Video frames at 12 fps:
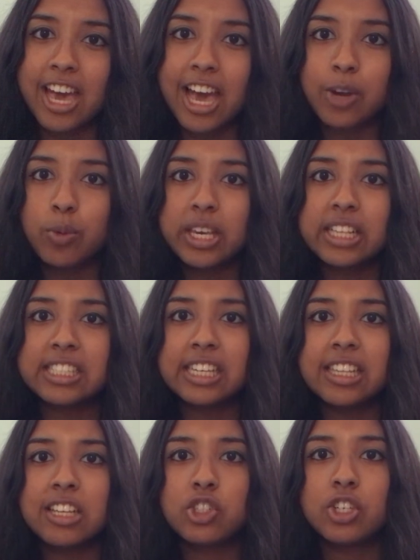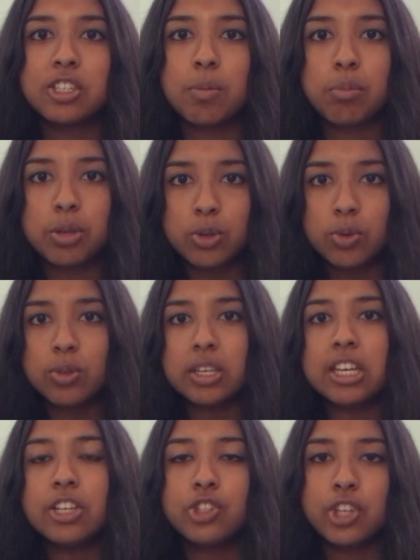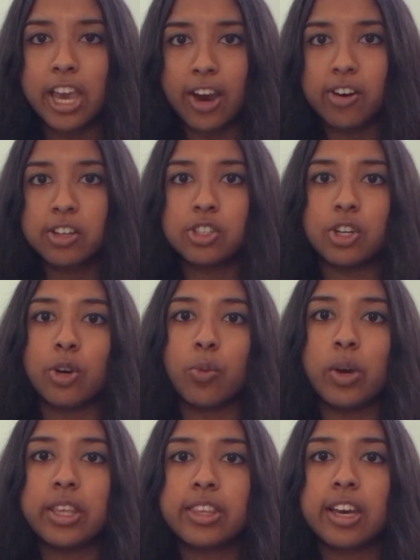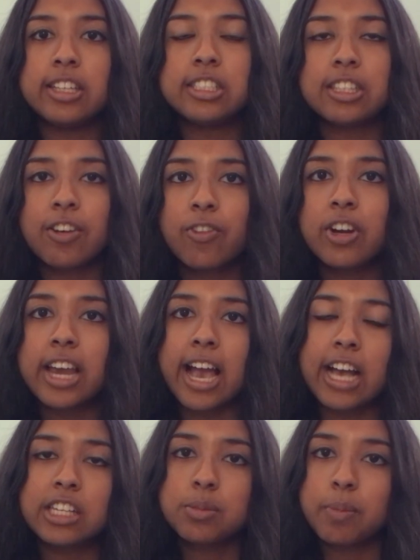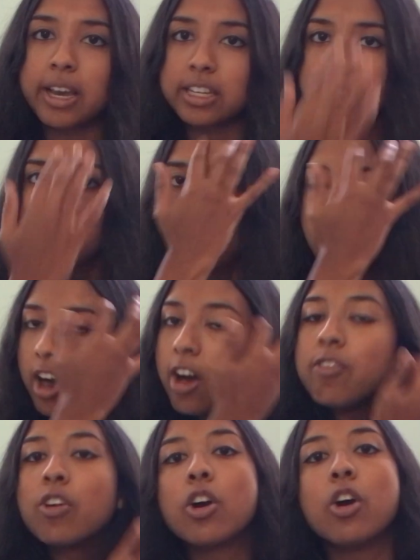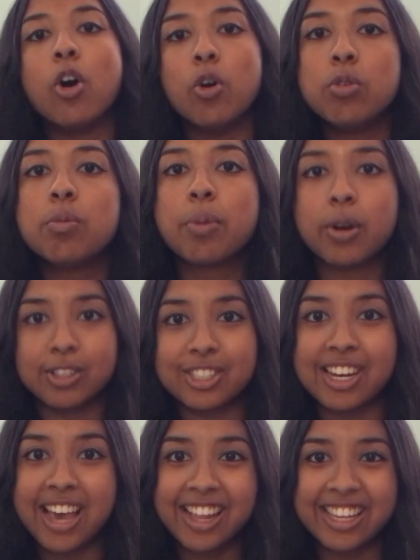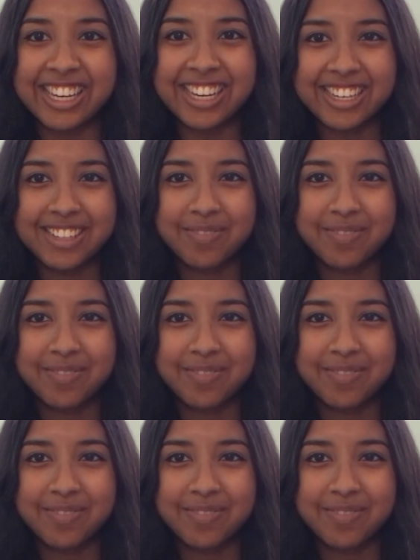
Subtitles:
and we can see that she's imbued each character with a different aspect of her own personality.